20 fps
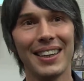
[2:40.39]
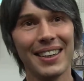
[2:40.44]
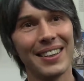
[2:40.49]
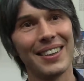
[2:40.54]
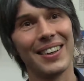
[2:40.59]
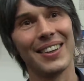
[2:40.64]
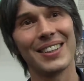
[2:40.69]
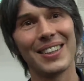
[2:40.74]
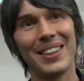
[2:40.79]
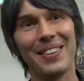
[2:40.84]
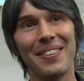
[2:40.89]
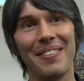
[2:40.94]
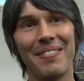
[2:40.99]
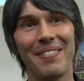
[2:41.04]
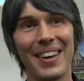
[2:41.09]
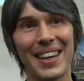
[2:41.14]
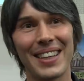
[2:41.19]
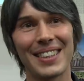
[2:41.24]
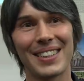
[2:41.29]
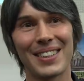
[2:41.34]
not to
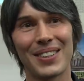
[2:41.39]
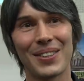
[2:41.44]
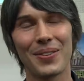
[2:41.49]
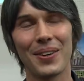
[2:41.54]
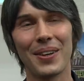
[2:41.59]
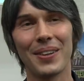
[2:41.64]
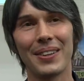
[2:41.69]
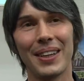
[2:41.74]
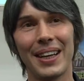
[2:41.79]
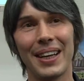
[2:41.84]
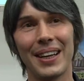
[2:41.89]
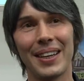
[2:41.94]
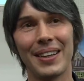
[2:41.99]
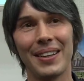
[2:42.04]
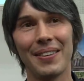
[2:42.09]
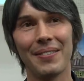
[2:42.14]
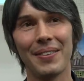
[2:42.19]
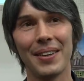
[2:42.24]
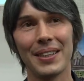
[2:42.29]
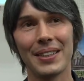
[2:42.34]
invest strongly in our
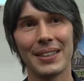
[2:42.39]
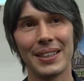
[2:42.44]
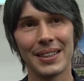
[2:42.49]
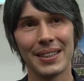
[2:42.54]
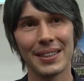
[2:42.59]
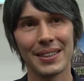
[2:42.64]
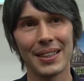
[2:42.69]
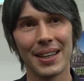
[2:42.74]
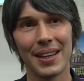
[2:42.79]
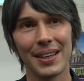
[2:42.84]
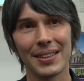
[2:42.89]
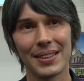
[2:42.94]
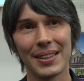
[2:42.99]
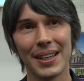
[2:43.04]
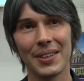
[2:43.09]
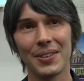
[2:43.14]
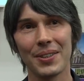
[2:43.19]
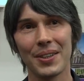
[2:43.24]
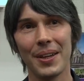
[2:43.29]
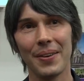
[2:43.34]
universities in science and
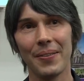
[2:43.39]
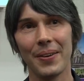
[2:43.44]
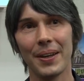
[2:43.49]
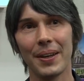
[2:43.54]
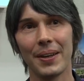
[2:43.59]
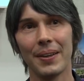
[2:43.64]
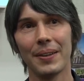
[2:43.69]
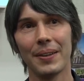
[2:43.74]
engineering.